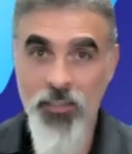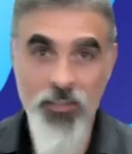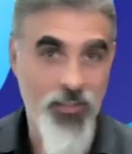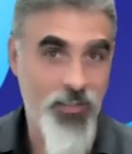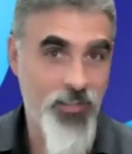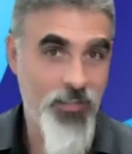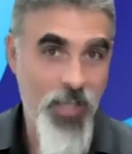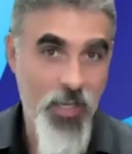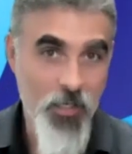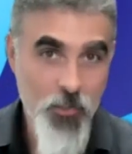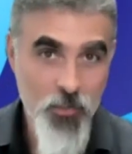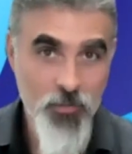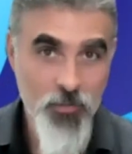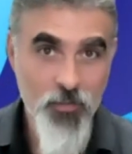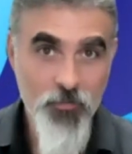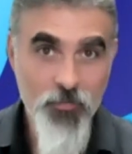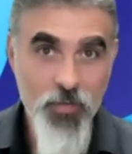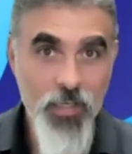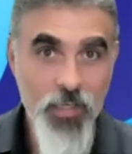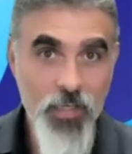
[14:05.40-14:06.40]
the
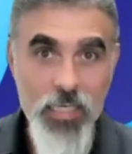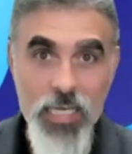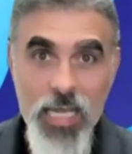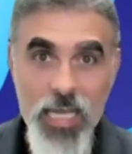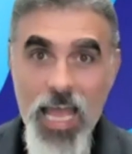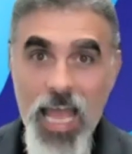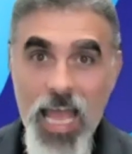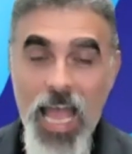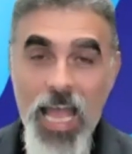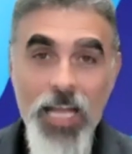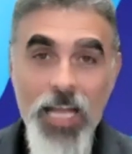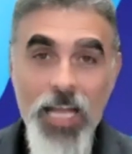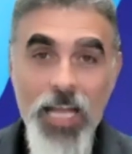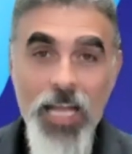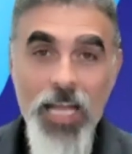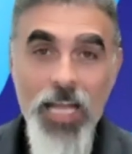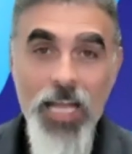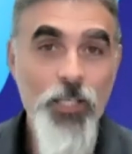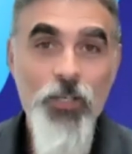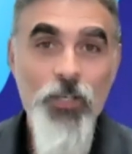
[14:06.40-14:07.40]
concessions, if any,
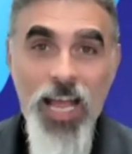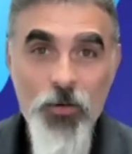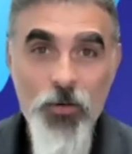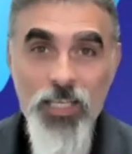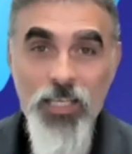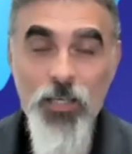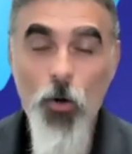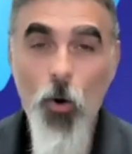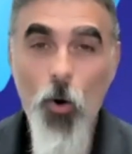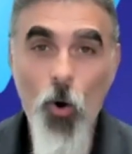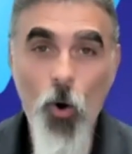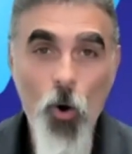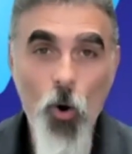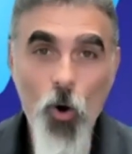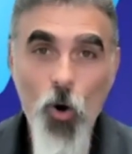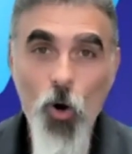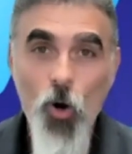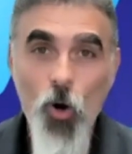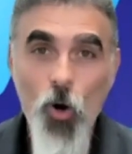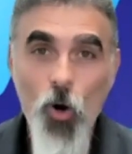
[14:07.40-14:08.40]
and you're inheriting
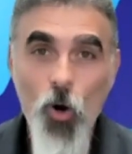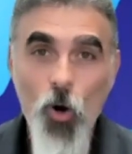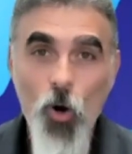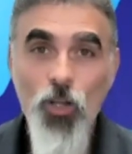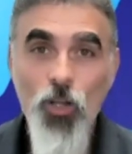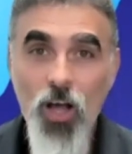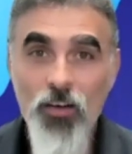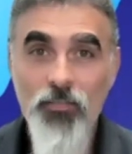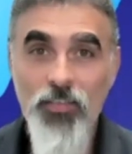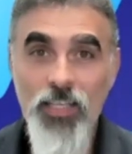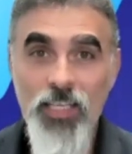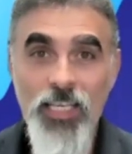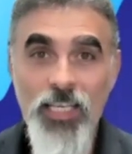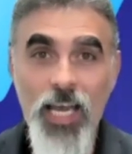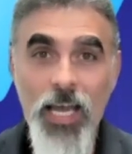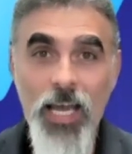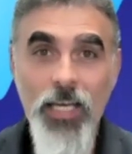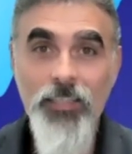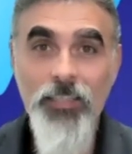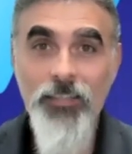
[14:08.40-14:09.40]
all of
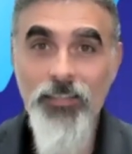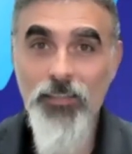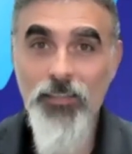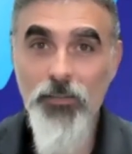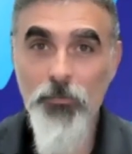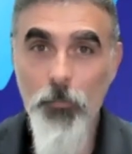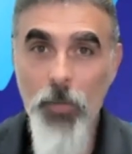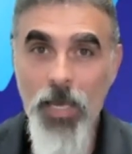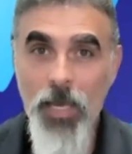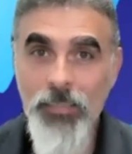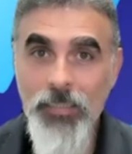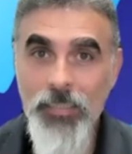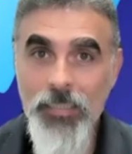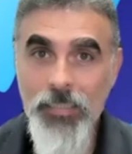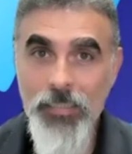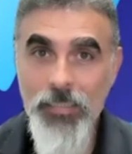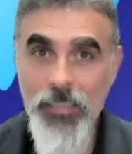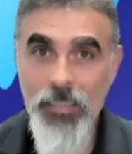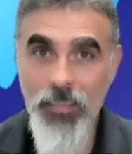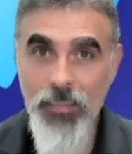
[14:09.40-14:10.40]
the
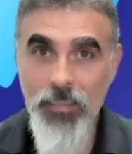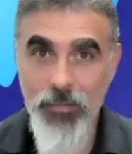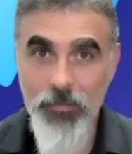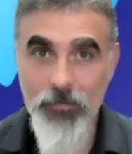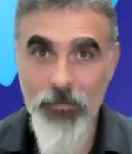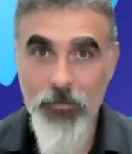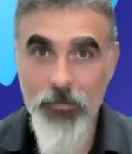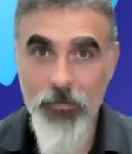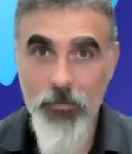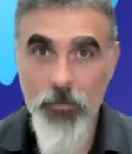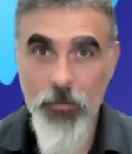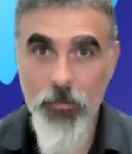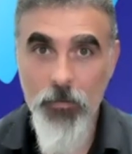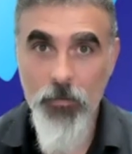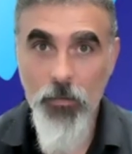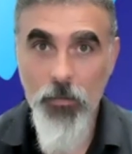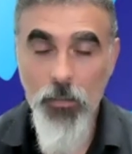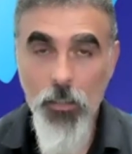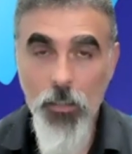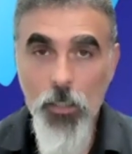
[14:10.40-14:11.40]
expenses.
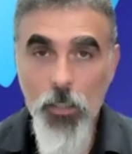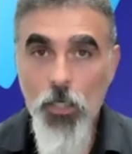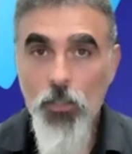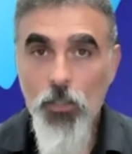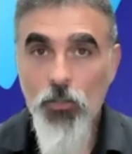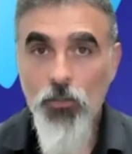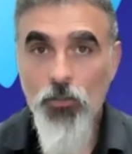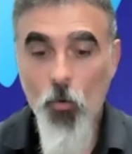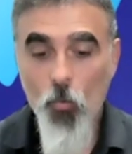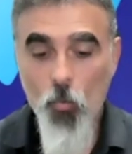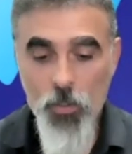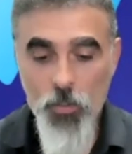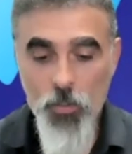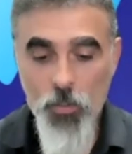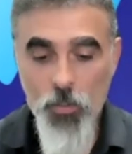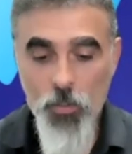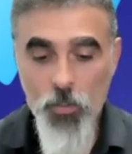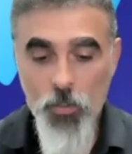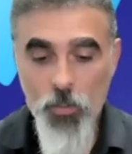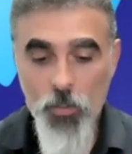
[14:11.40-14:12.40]
So
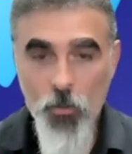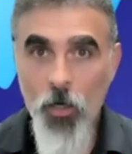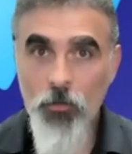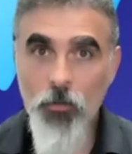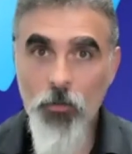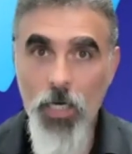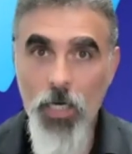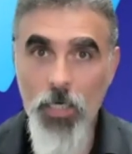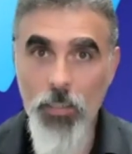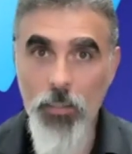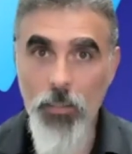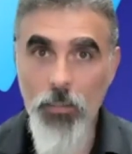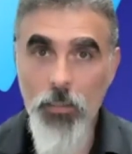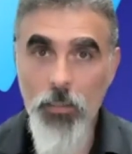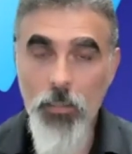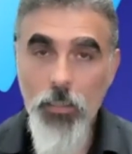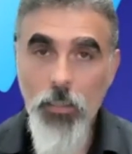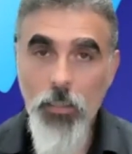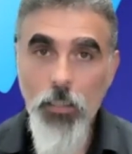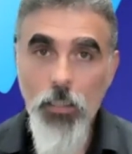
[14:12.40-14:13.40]
when you're
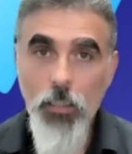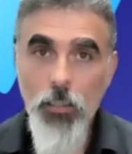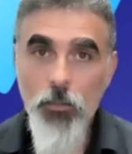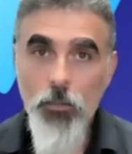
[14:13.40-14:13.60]
underwriting,